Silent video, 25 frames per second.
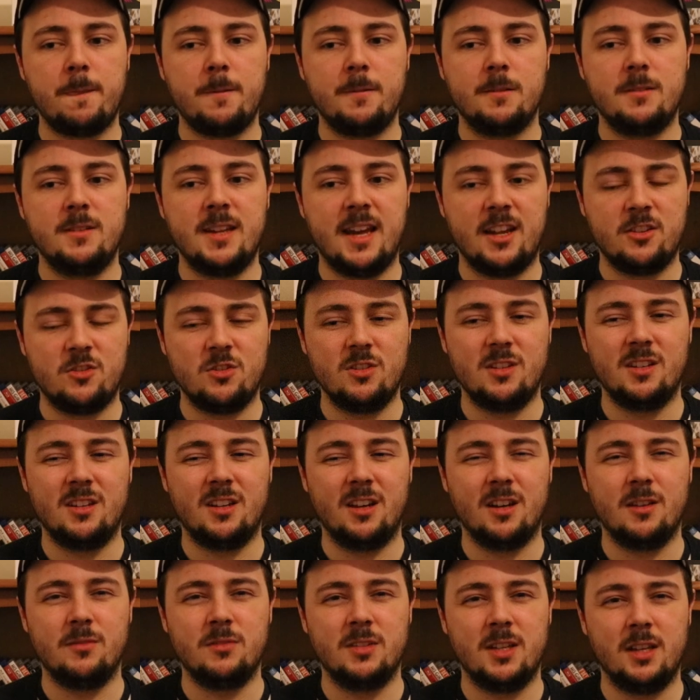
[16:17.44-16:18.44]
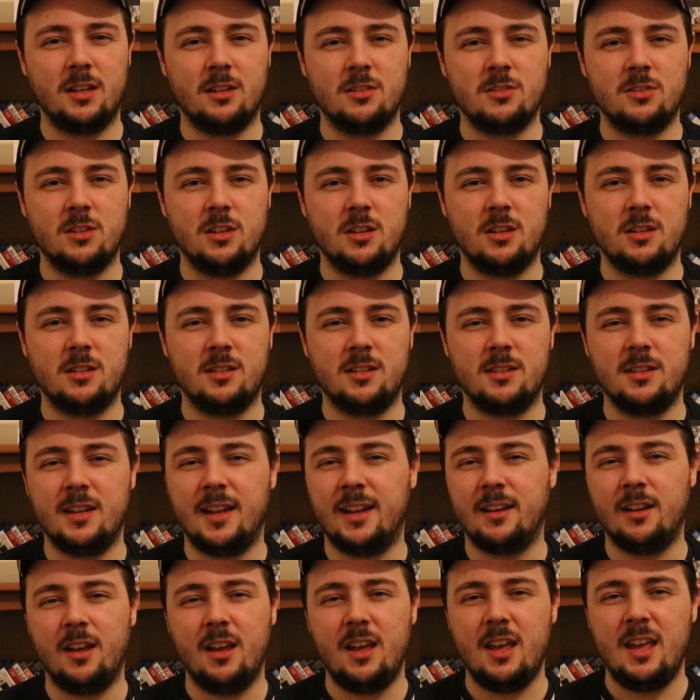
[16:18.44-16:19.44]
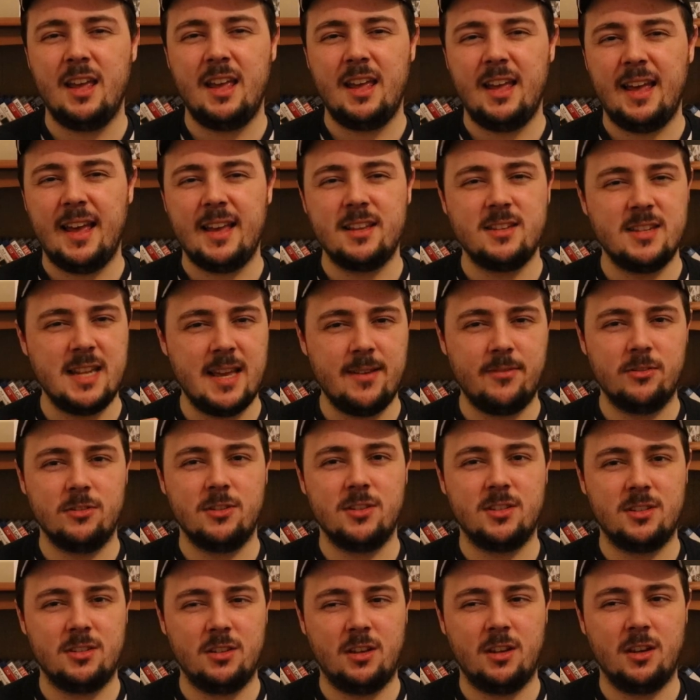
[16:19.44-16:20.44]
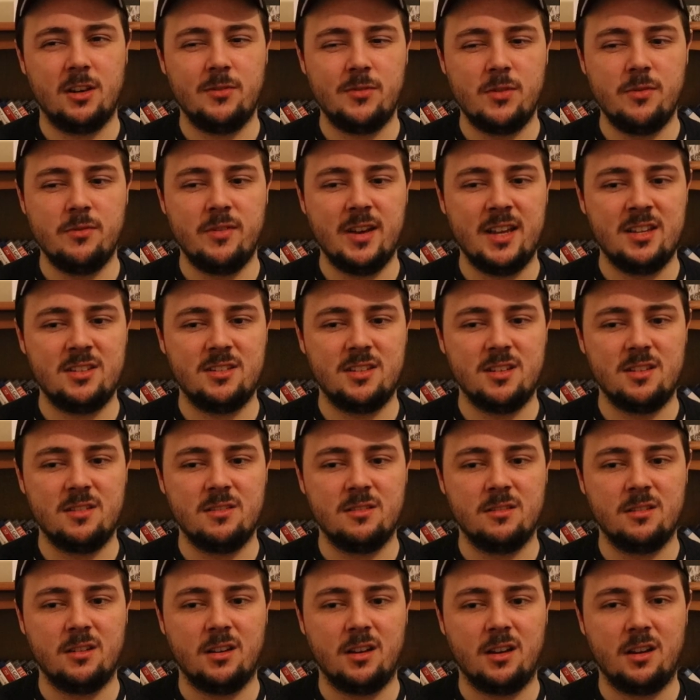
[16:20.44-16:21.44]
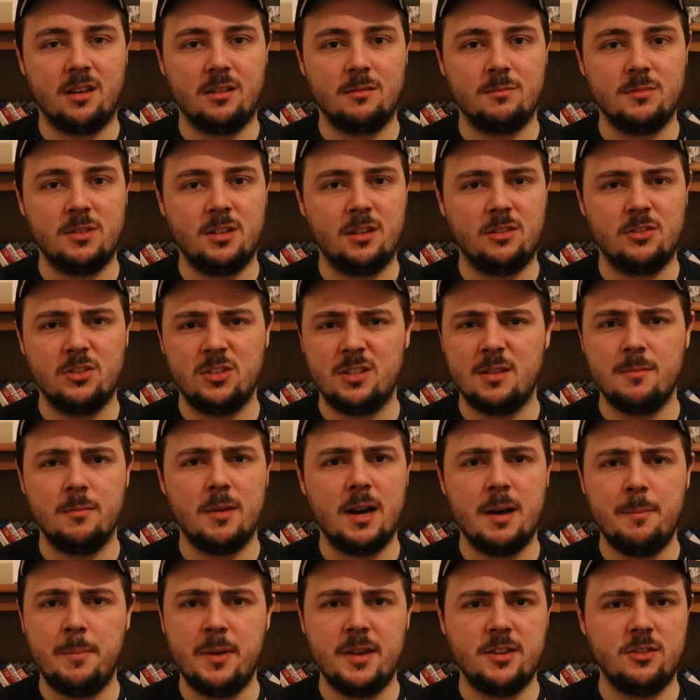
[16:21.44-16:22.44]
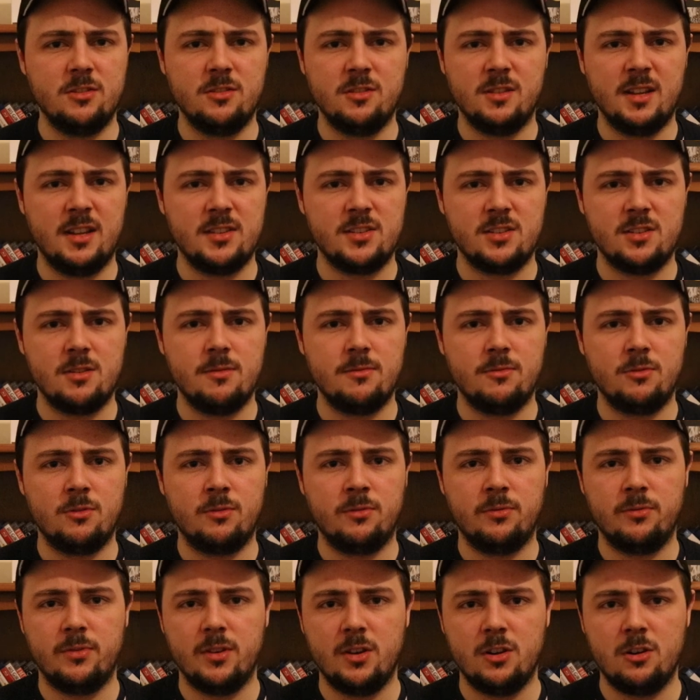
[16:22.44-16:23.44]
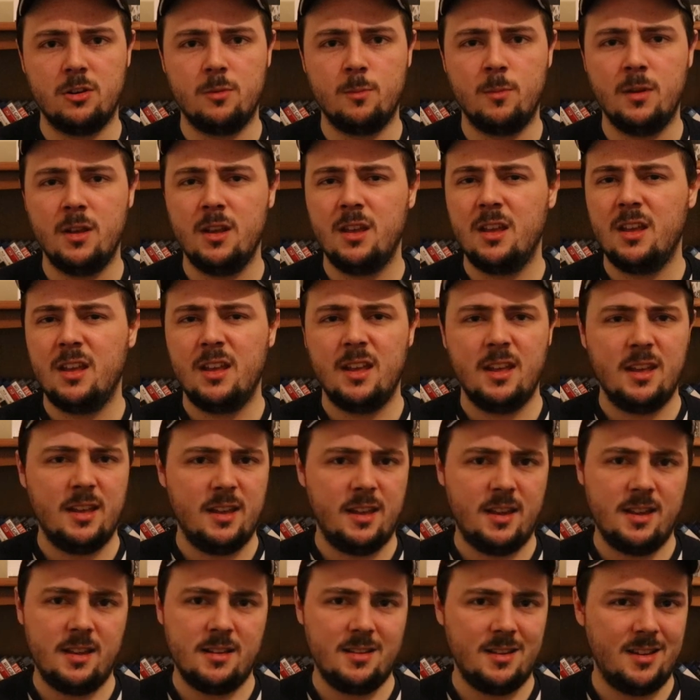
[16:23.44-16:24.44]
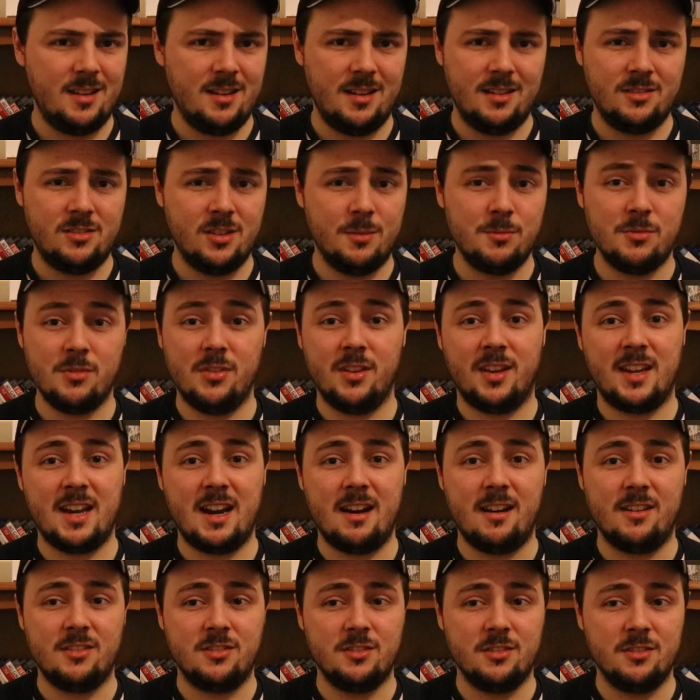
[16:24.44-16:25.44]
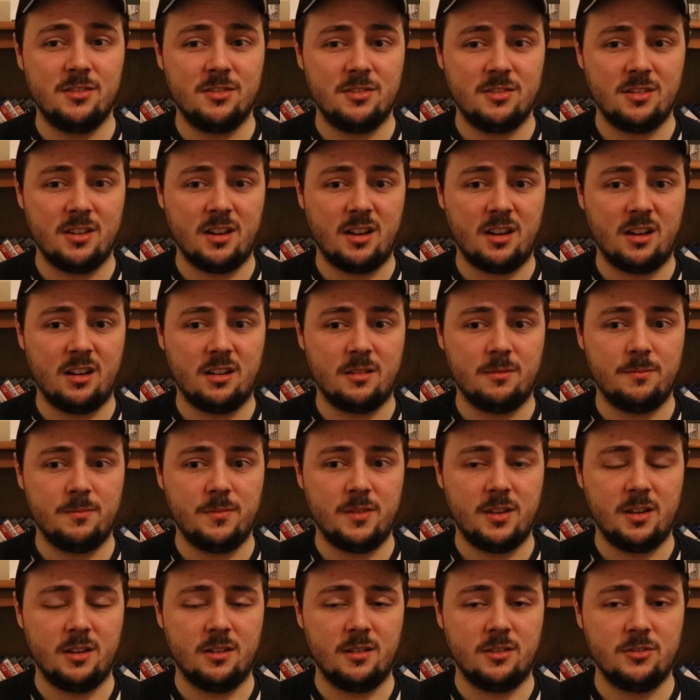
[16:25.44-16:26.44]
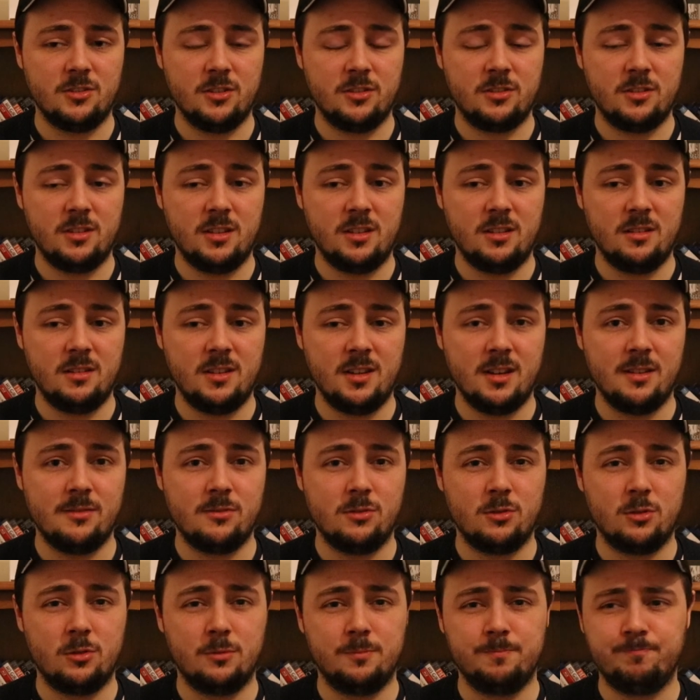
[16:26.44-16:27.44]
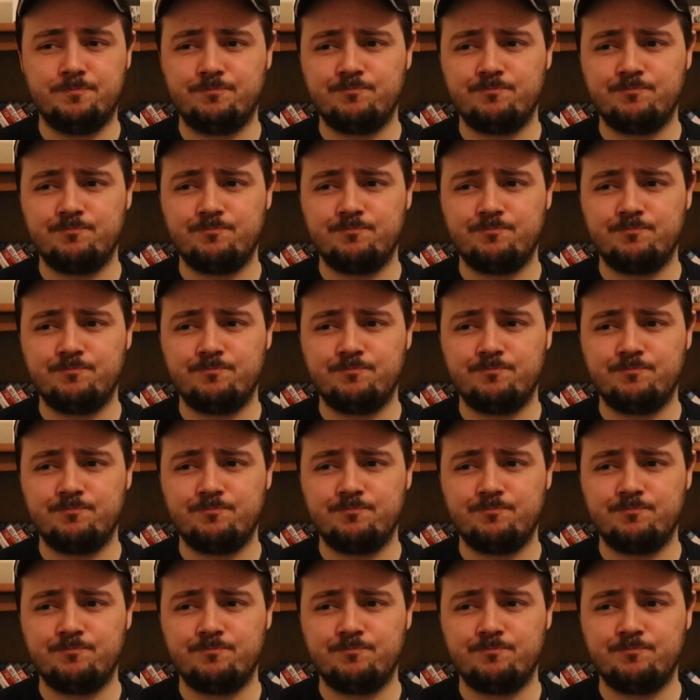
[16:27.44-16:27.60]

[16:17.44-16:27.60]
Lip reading: naturally kind of take a turn, and is never as kind of investing, just in my opinion, as an overall film, in terms of the characters, and just the overall